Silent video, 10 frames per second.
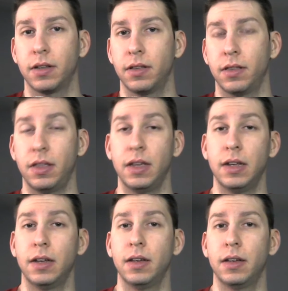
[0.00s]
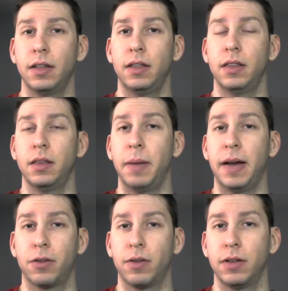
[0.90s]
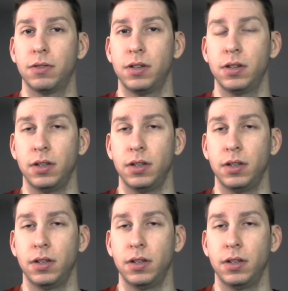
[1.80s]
thing in the background,